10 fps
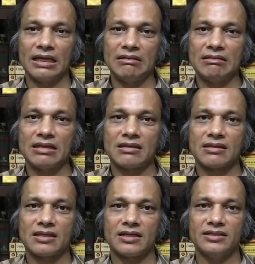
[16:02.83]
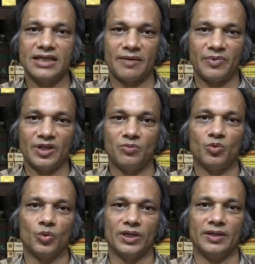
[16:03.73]
In this Japanese
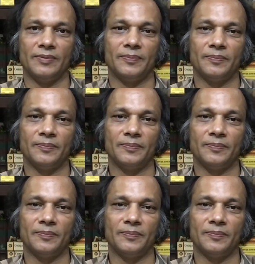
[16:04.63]
movie,